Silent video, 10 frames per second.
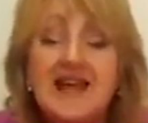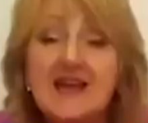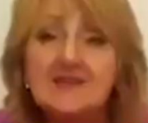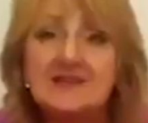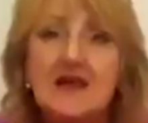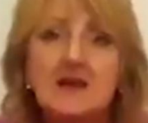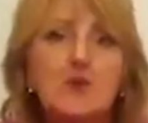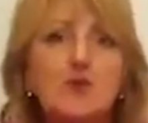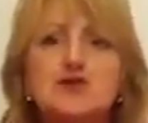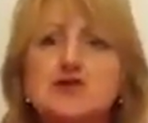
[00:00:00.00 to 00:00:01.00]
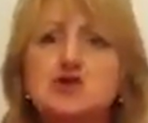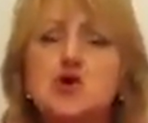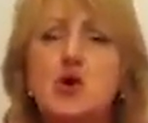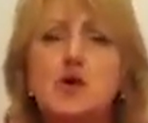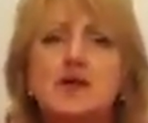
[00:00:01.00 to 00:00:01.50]
And the next animal
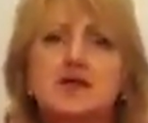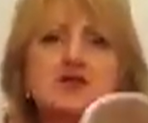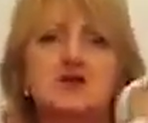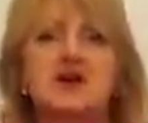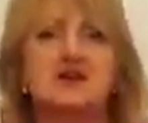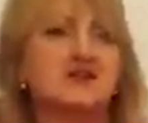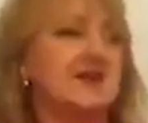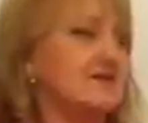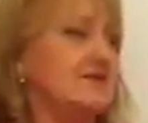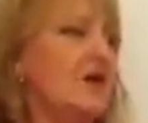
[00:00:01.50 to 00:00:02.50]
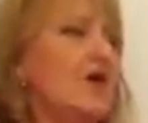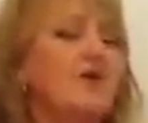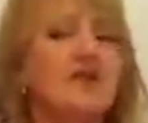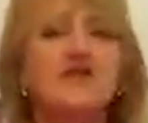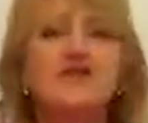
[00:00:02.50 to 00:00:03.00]
was talking to
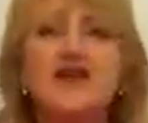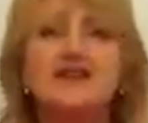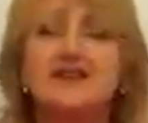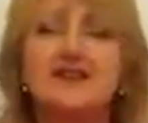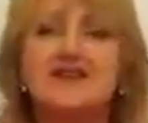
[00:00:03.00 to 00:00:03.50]
herself on the